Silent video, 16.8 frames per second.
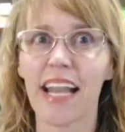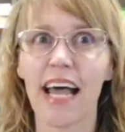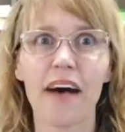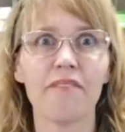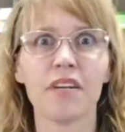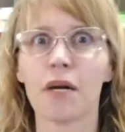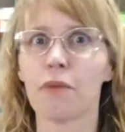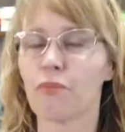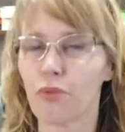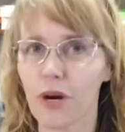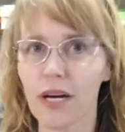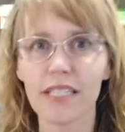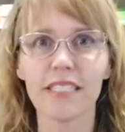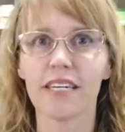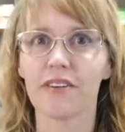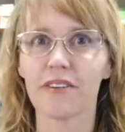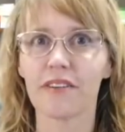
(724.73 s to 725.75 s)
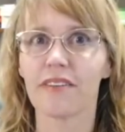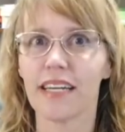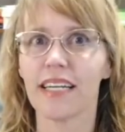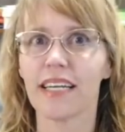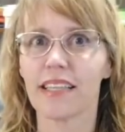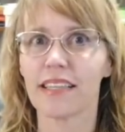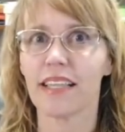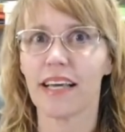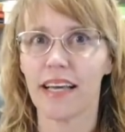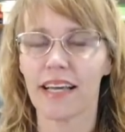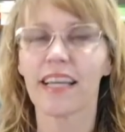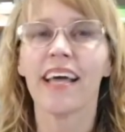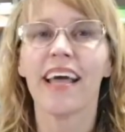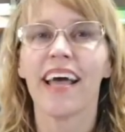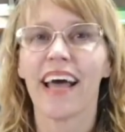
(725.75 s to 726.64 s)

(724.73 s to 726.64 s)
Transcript: have an umbrella or anything